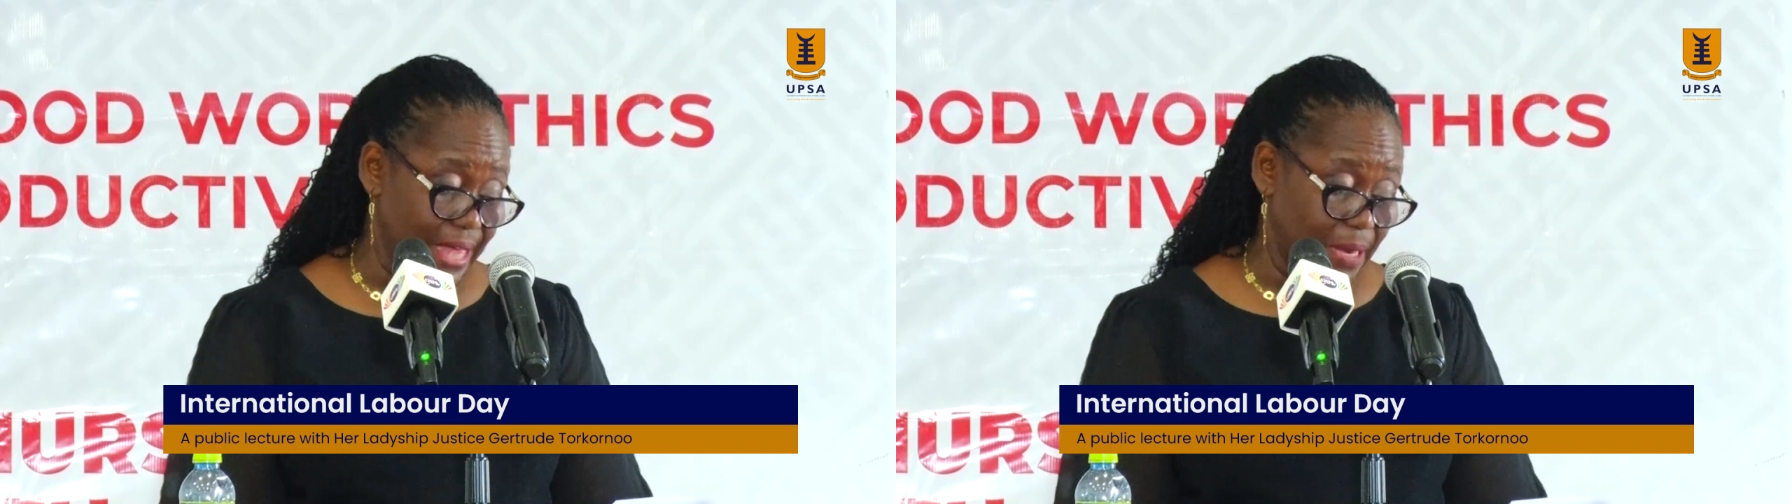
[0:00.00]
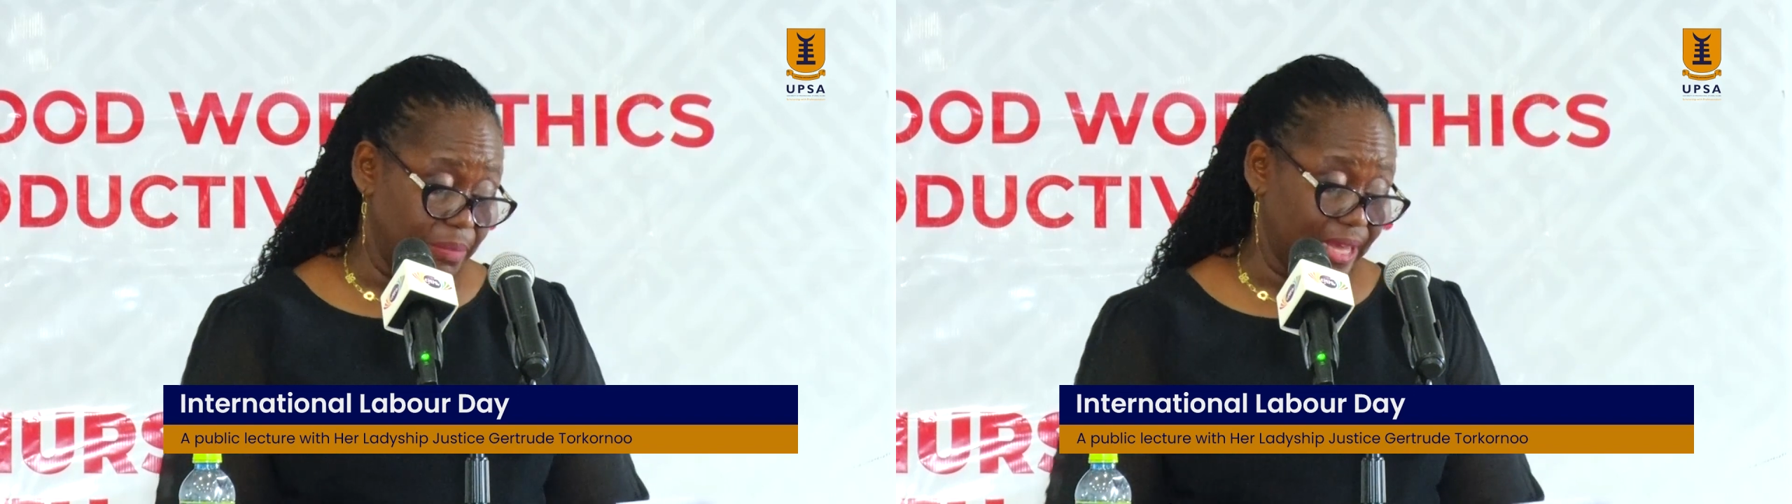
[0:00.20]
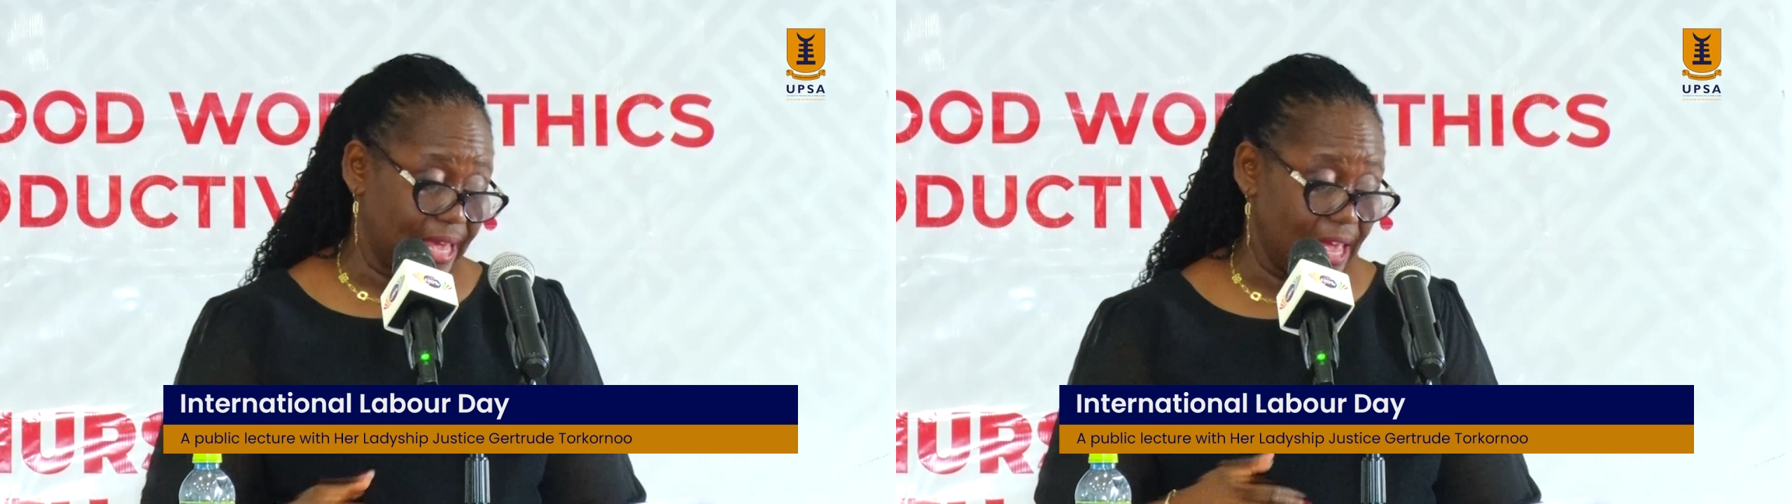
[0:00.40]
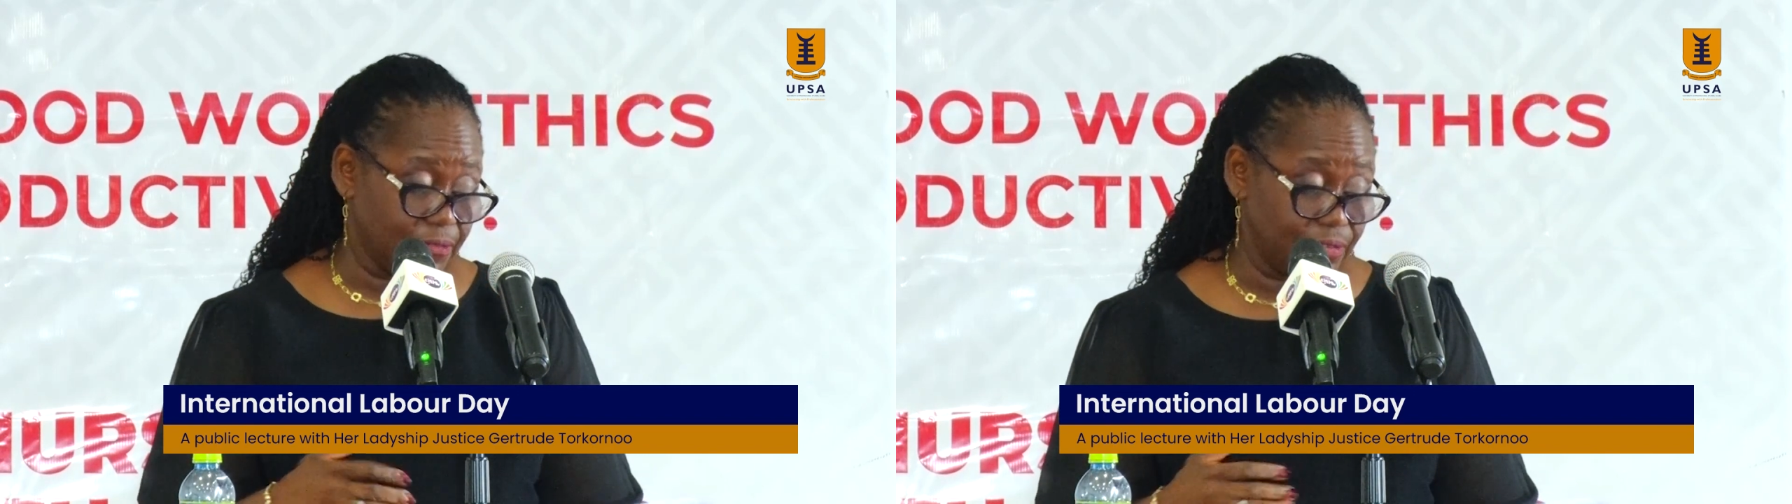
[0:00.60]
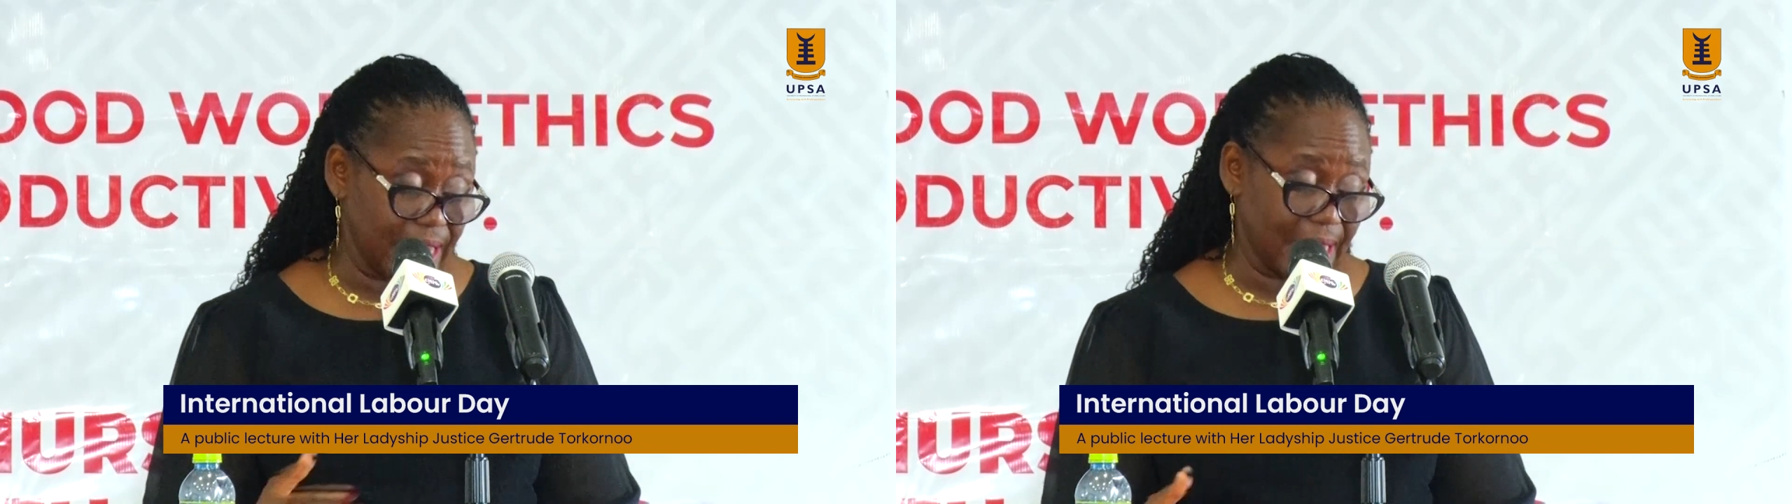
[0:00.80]
then be
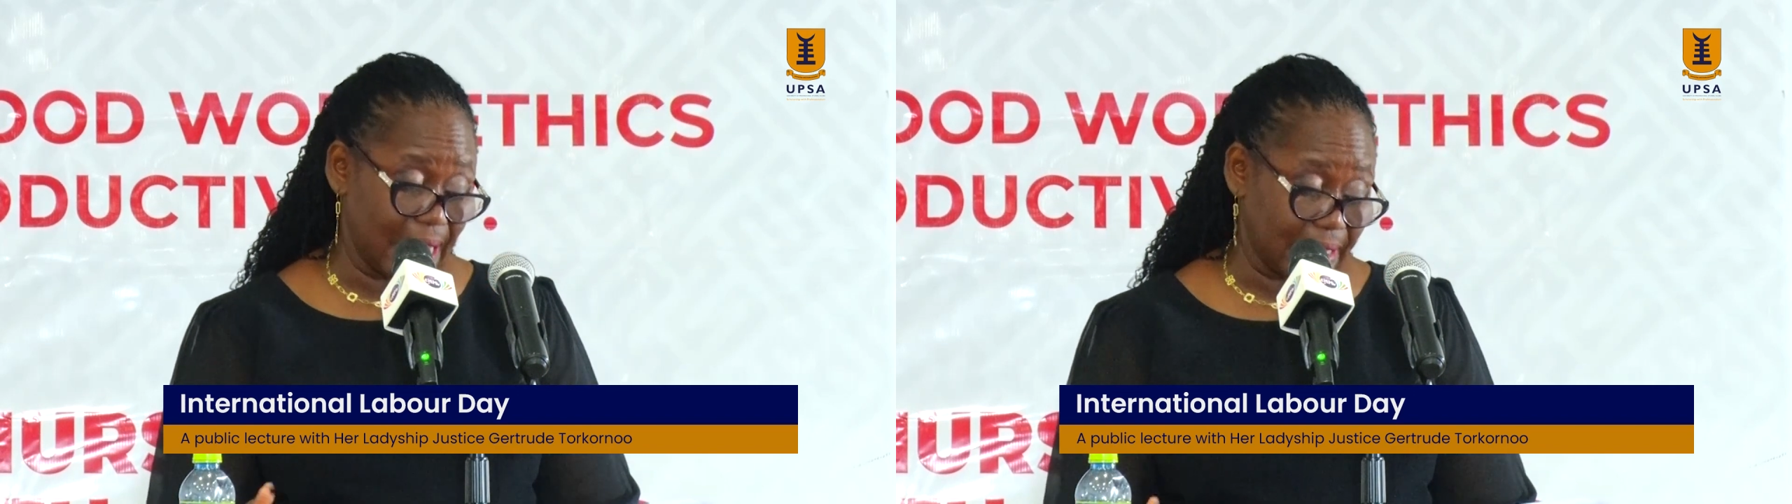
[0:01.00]
carefully